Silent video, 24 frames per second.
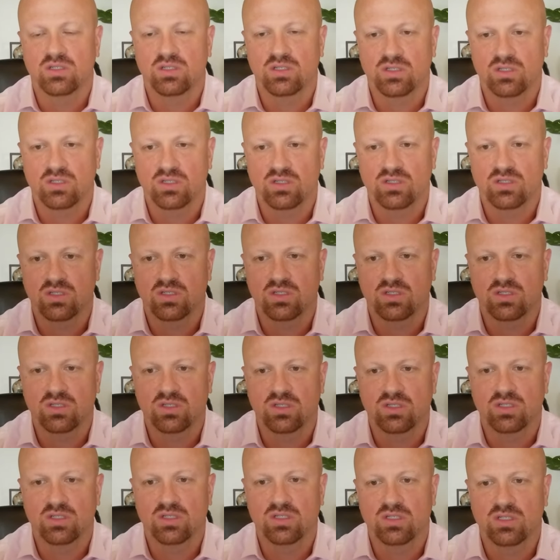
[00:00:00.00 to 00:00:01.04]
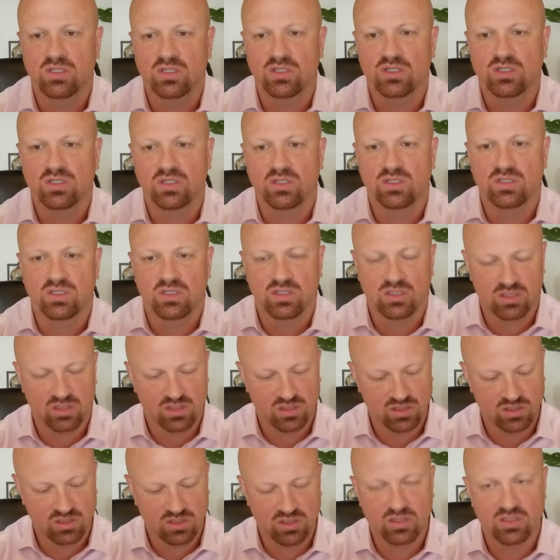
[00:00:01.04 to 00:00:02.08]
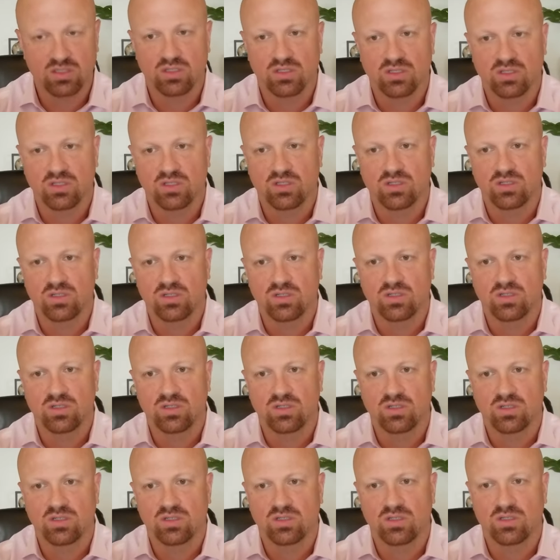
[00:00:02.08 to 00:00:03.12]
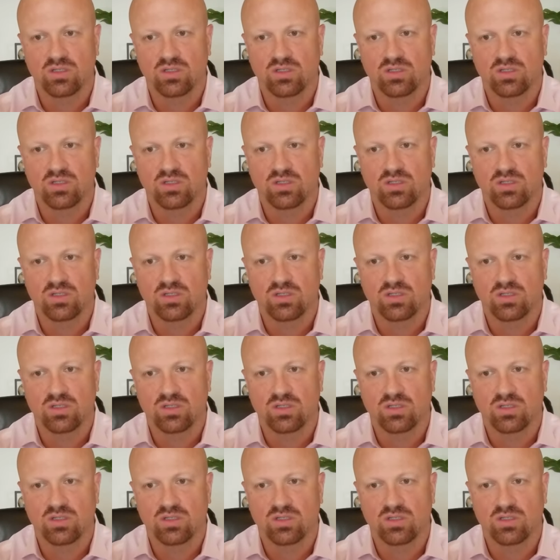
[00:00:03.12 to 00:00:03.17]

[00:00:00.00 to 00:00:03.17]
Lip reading: (silent)